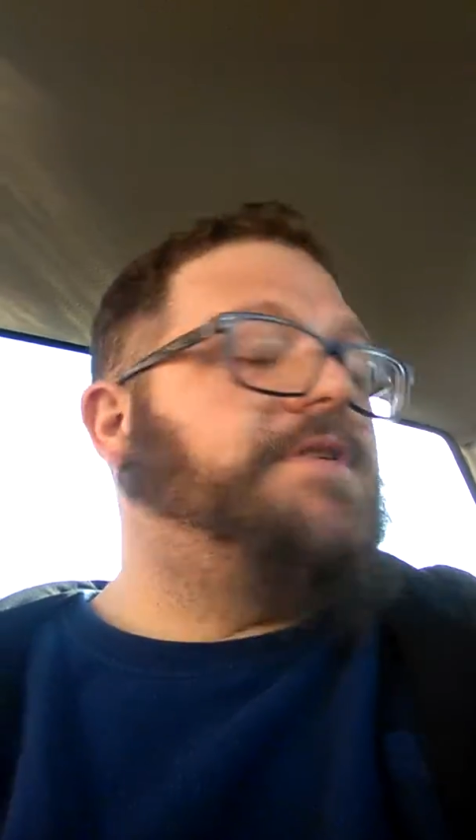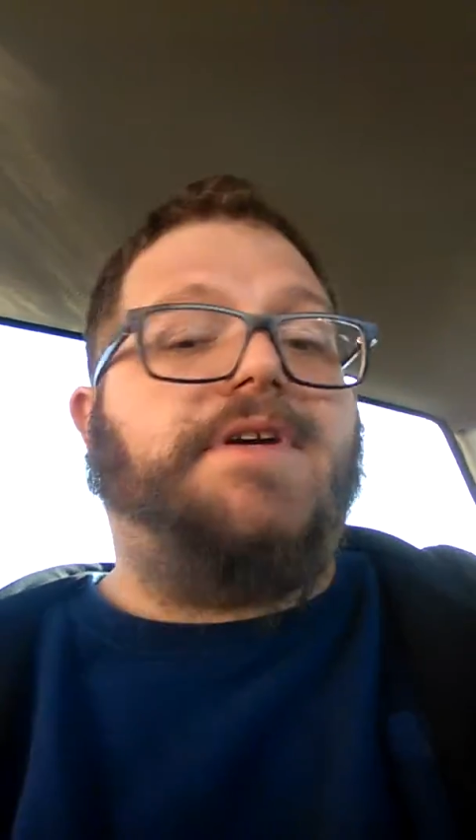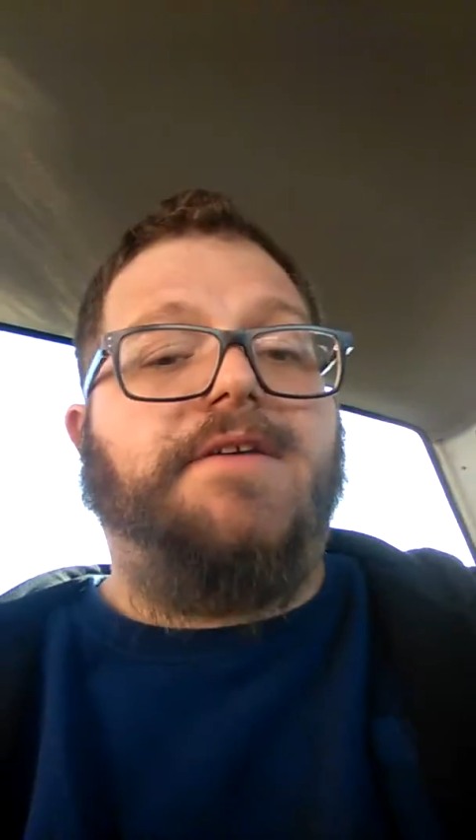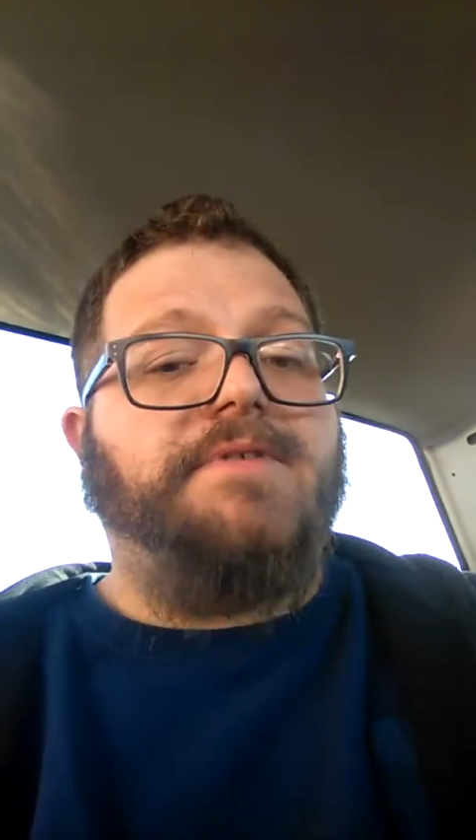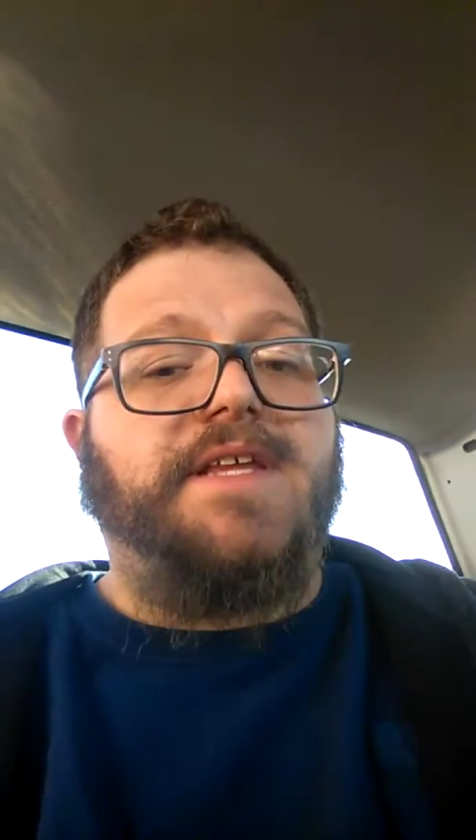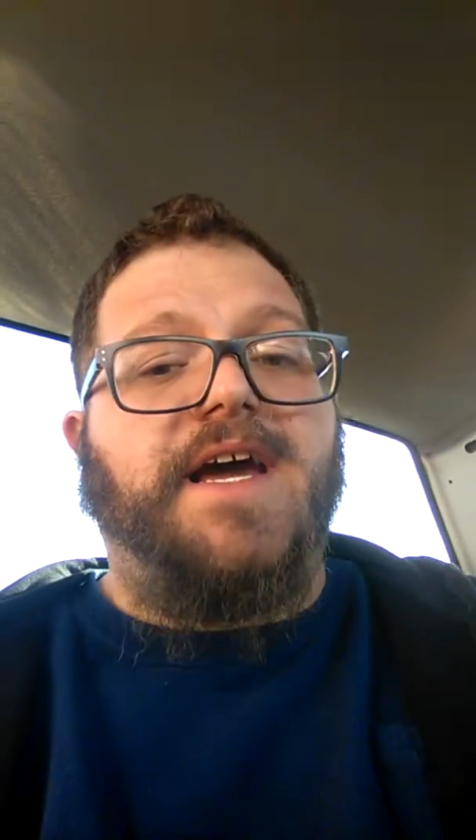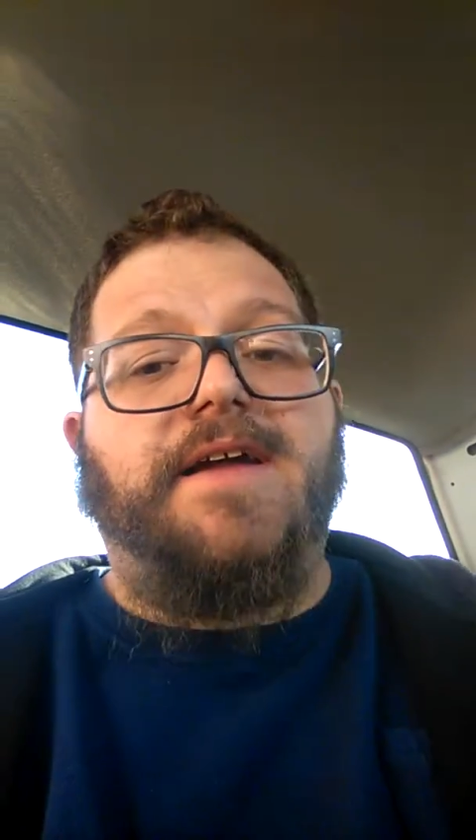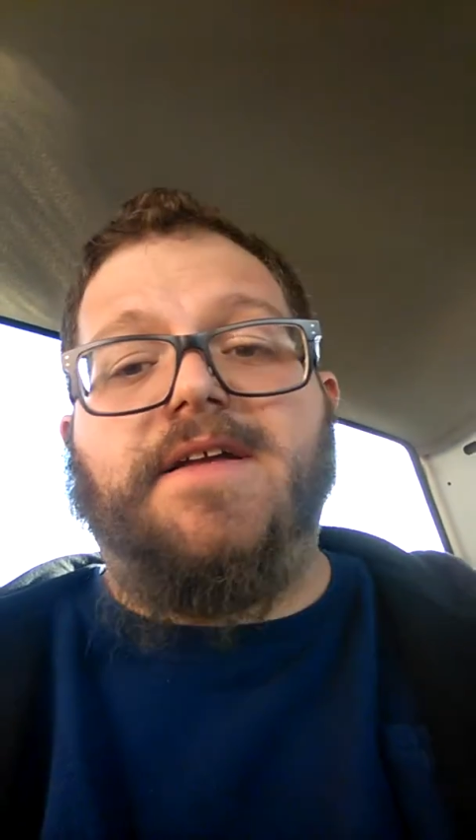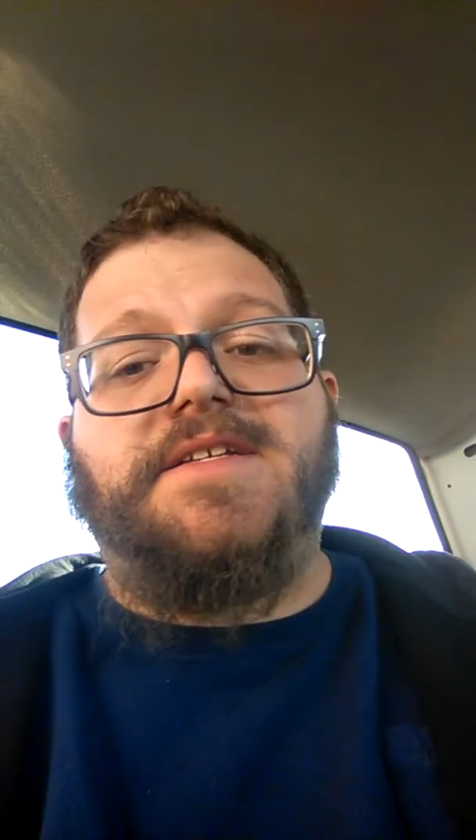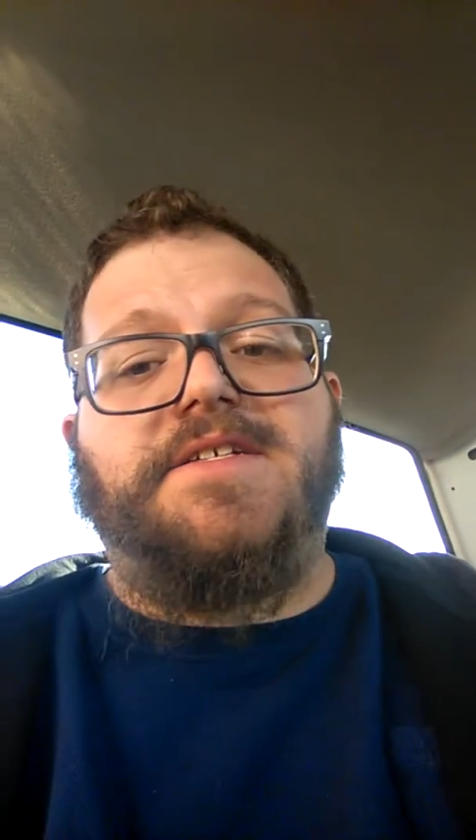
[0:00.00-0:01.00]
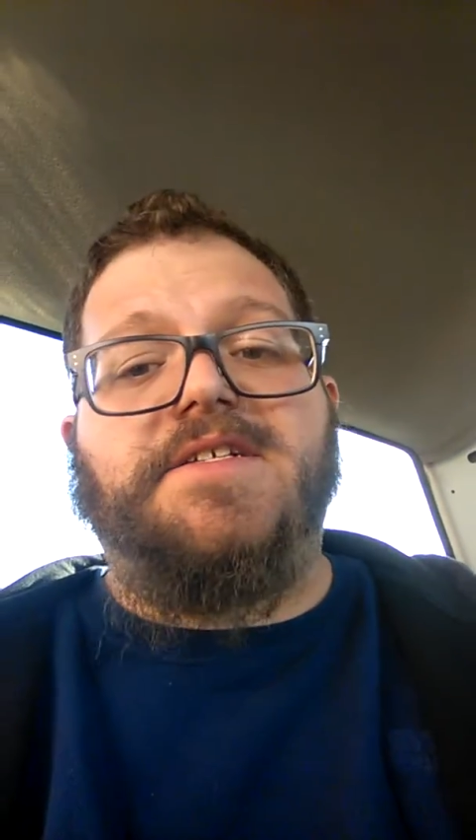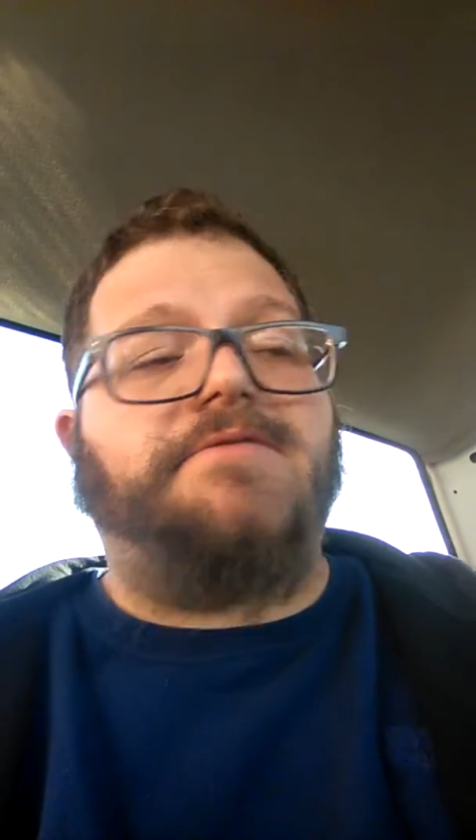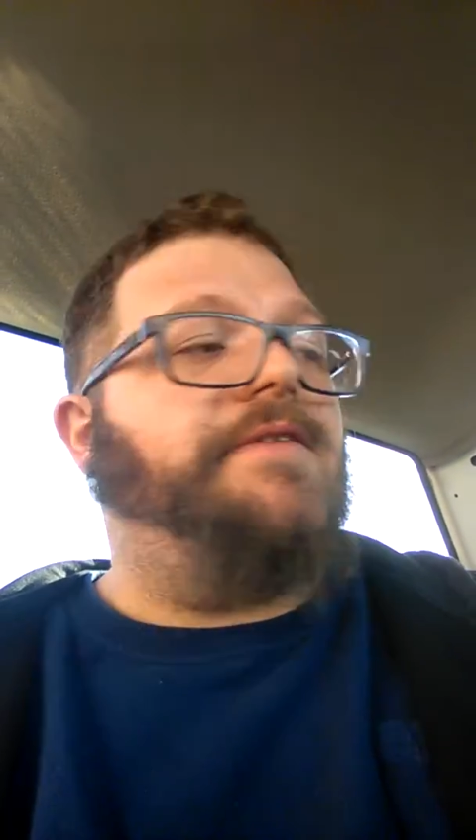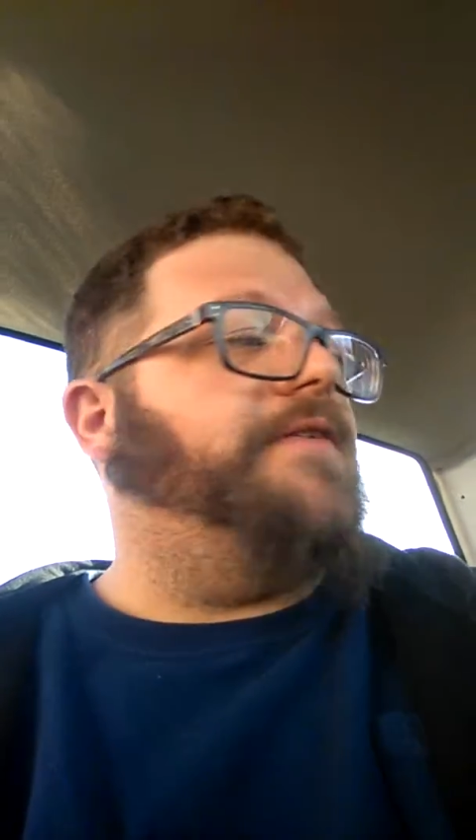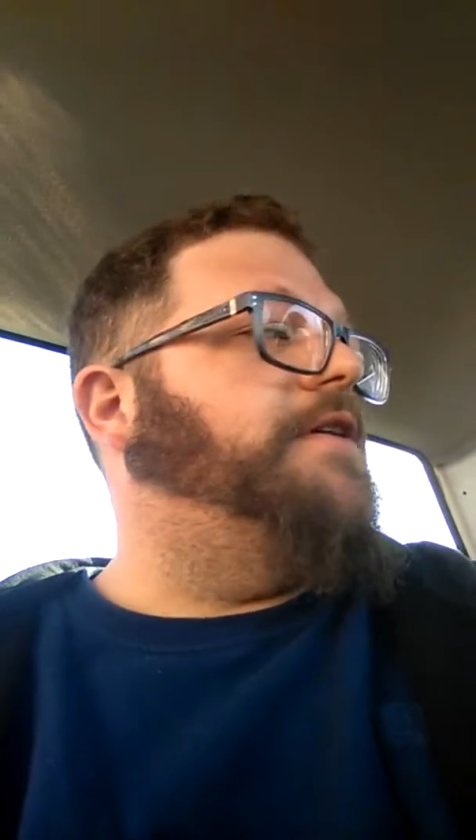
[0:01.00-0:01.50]
you're done with that, it's just
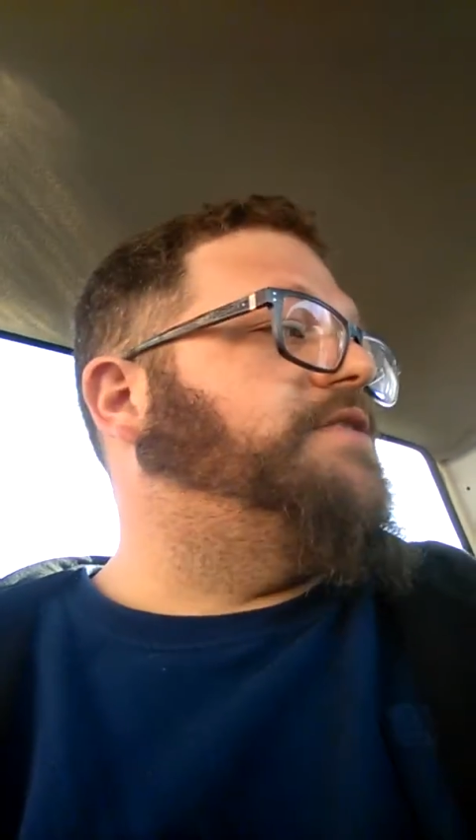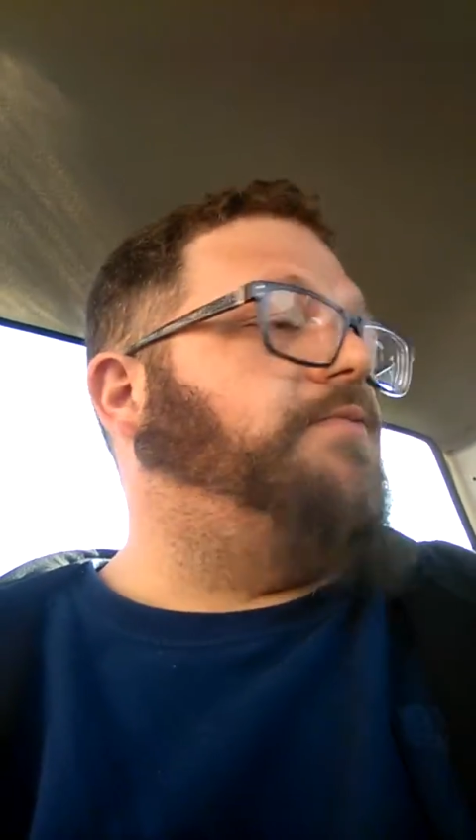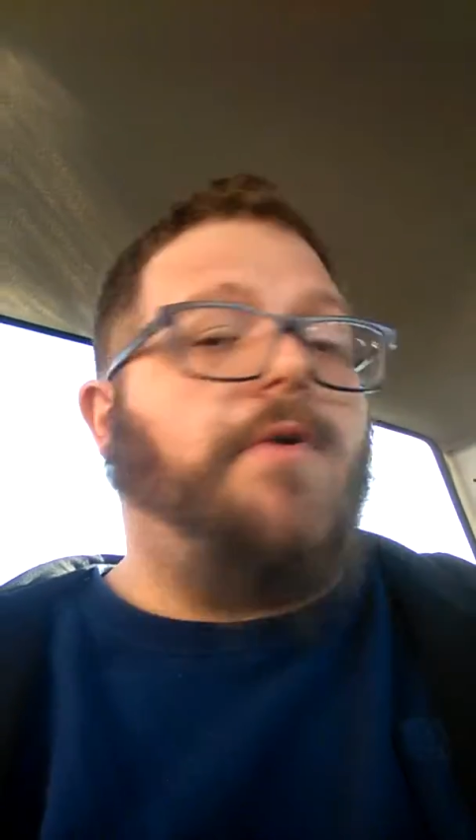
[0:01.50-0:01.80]
the reverse.